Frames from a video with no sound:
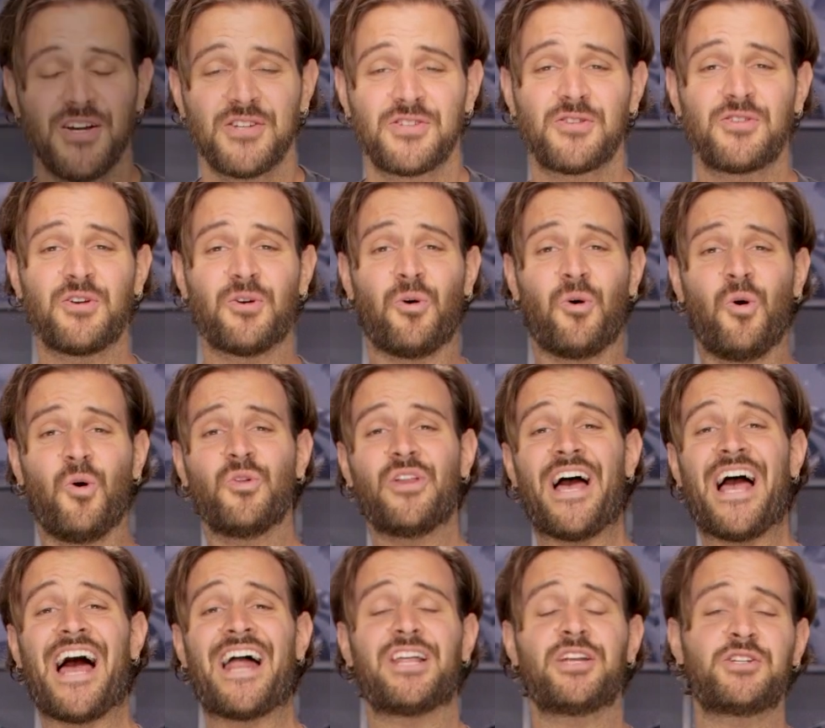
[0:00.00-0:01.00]
So the old
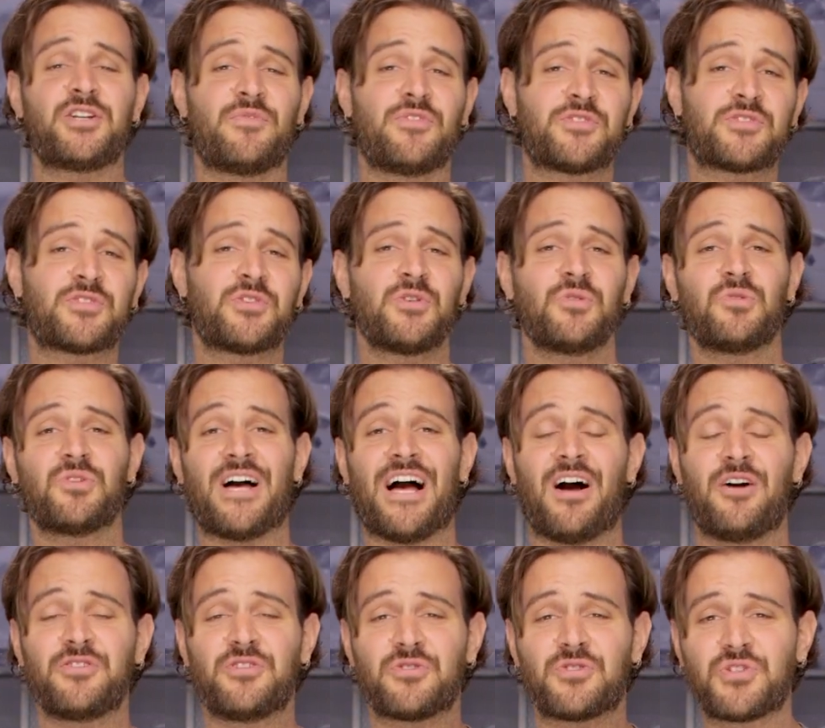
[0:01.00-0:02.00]
adage, if it's too
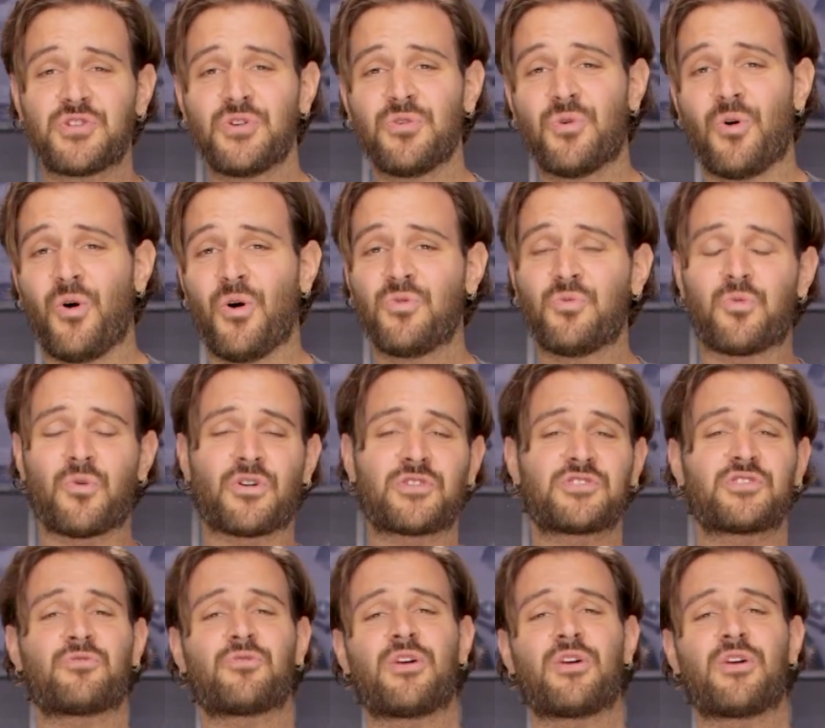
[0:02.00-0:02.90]
loud, you're too old, works